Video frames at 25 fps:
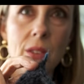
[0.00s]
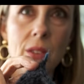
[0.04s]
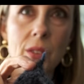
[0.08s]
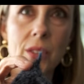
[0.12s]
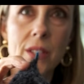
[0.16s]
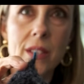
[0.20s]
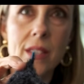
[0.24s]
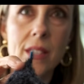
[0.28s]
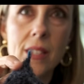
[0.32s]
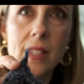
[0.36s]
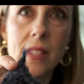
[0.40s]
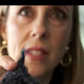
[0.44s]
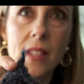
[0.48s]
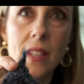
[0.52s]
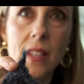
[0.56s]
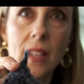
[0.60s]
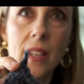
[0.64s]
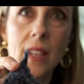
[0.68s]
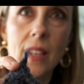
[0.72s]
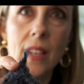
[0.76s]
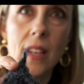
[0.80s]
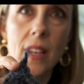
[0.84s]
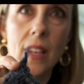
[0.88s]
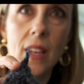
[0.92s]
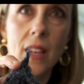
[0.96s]
could
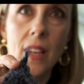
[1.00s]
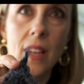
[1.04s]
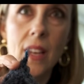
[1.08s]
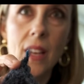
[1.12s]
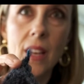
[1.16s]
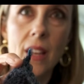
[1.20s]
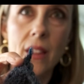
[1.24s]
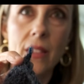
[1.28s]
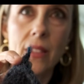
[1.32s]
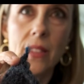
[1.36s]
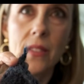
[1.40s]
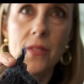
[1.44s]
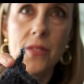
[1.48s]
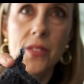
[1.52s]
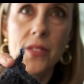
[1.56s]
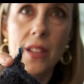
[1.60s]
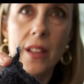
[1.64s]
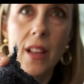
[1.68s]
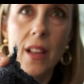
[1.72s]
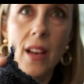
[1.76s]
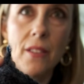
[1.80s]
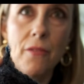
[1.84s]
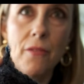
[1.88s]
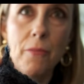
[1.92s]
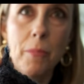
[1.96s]
see there's a
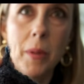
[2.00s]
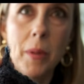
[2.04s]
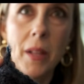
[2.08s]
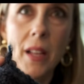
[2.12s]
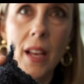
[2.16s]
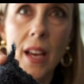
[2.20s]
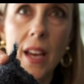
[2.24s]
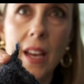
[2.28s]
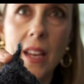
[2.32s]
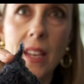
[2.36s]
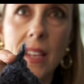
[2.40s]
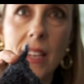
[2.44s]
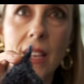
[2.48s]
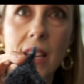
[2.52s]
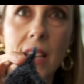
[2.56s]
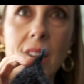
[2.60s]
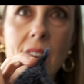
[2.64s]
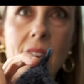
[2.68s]
lot of play